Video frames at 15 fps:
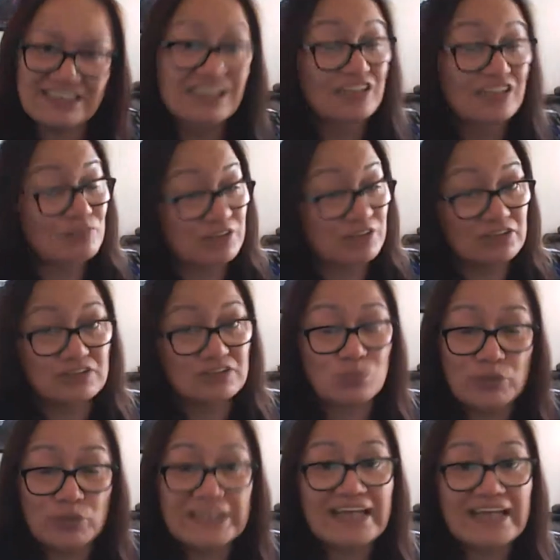because
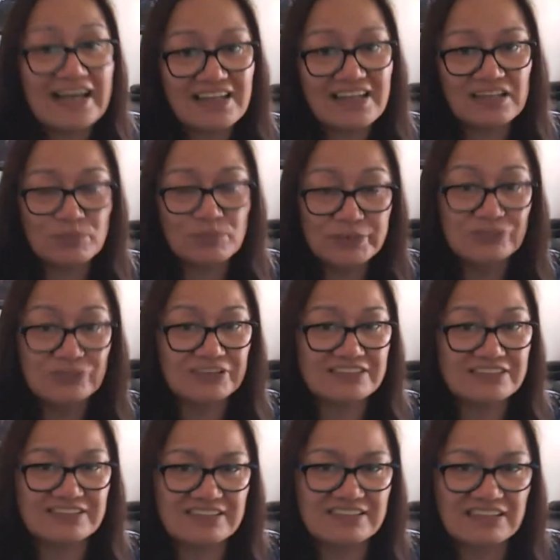we are the
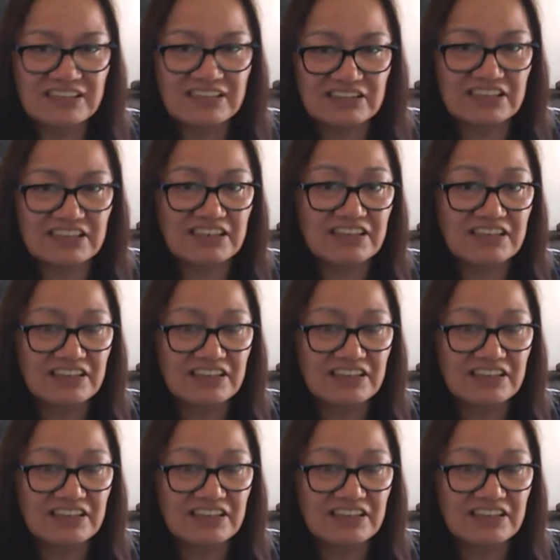builders, okay?